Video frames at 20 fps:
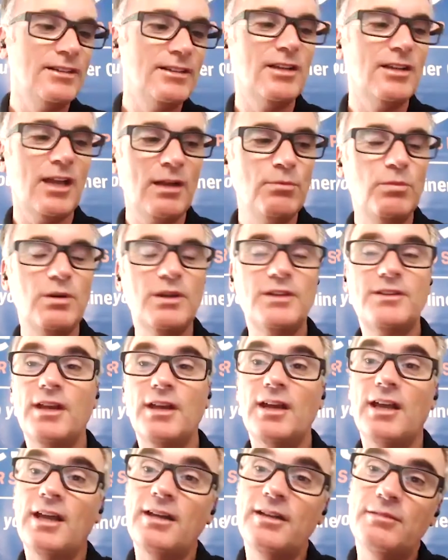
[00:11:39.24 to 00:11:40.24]
and with
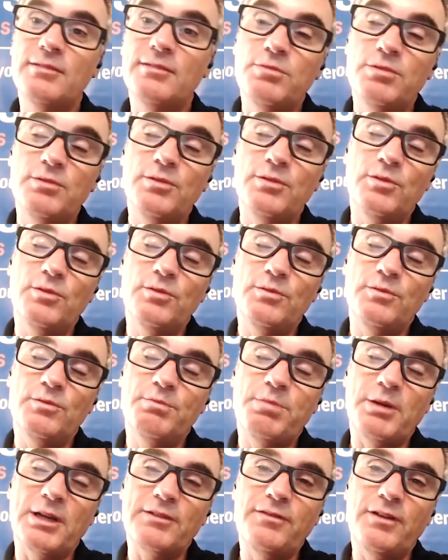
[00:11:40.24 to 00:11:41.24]
that, and
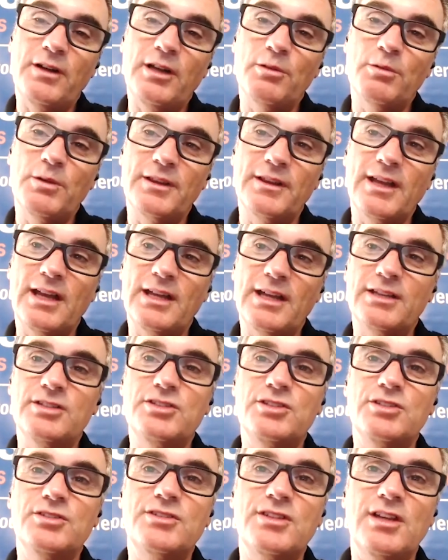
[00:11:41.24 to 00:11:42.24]
by following that,
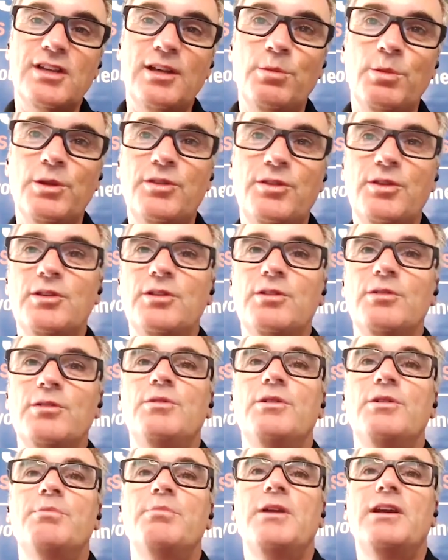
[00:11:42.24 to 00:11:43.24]
as you say, with you,
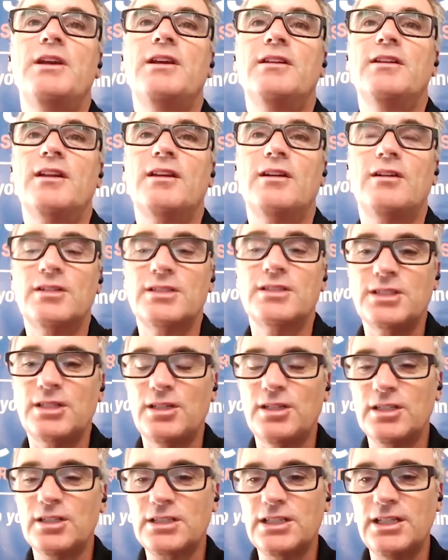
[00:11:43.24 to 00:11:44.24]
with making that heart to
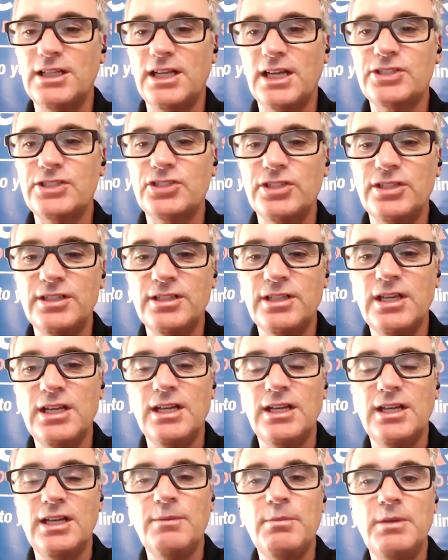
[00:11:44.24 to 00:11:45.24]
heart connection,
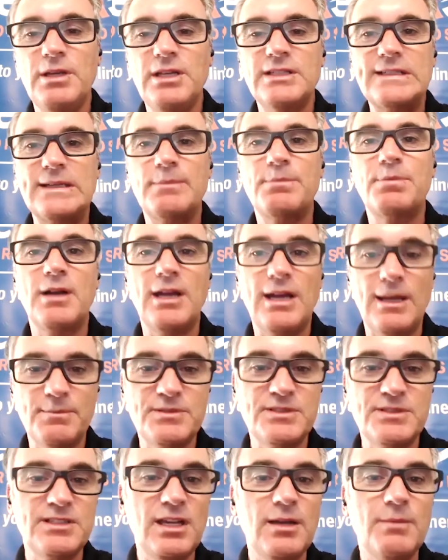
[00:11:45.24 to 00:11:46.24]
it means that
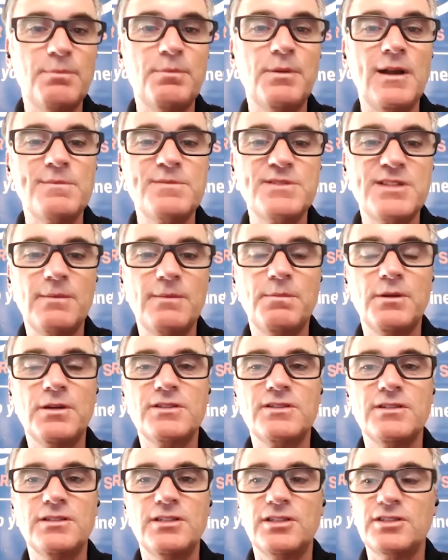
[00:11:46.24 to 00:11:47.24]
perhaps, yeah, perhaps that
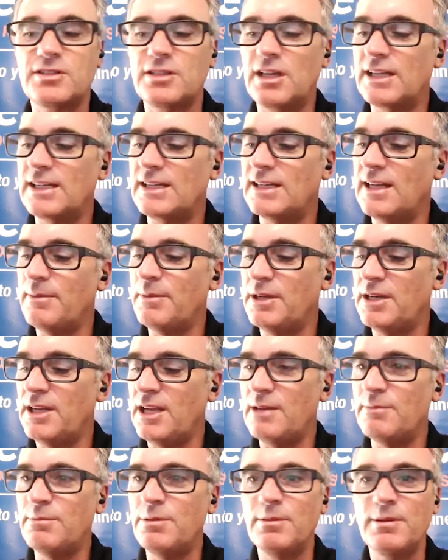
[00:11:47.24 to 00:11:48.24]
person doesn't like
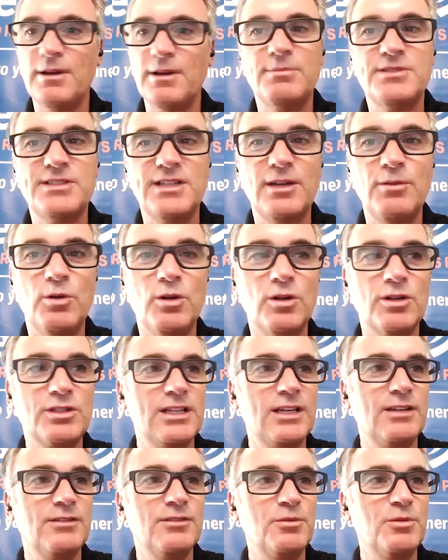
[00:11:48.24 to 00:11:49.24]
lemonade, but perhaps they walk
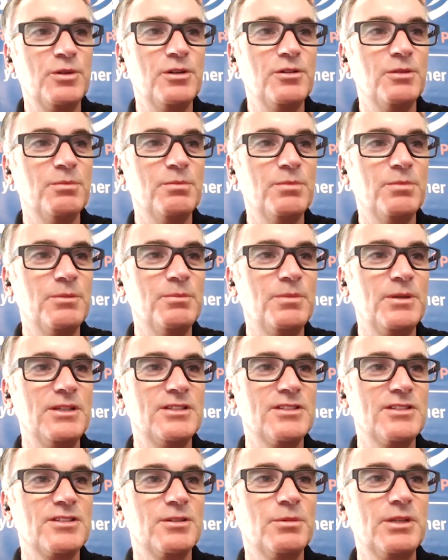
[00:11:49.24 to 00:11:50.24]
down the road and bump
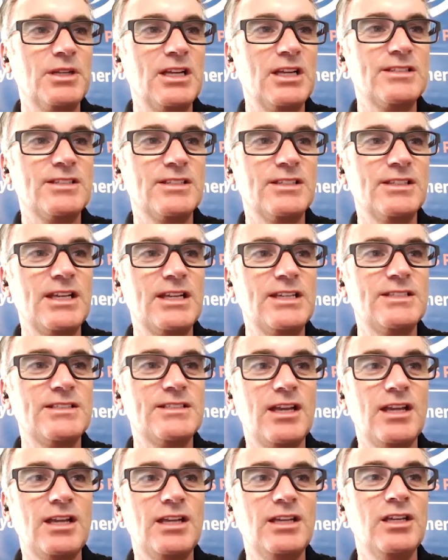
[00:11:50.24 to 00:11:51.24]
into someone else and they
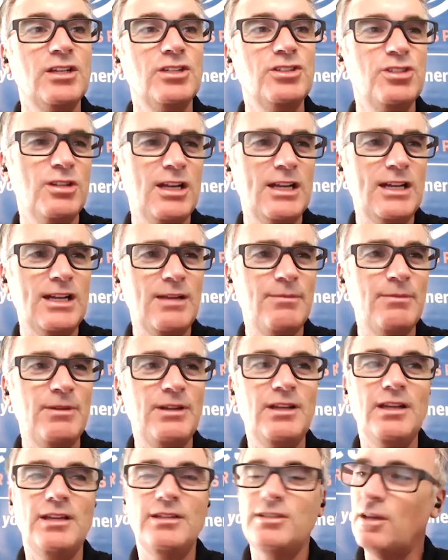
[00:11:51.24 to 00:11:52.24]
say, Do you like
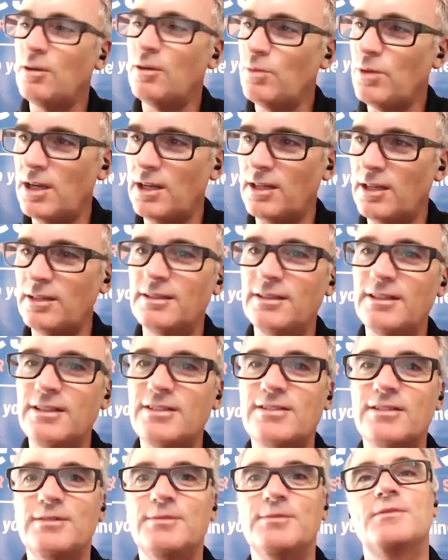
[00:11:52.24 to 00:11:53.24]
lemonade? Yeah, well,
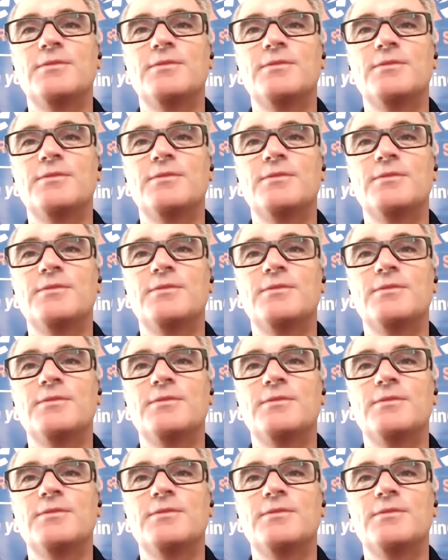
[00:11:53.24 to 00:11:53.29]
listen,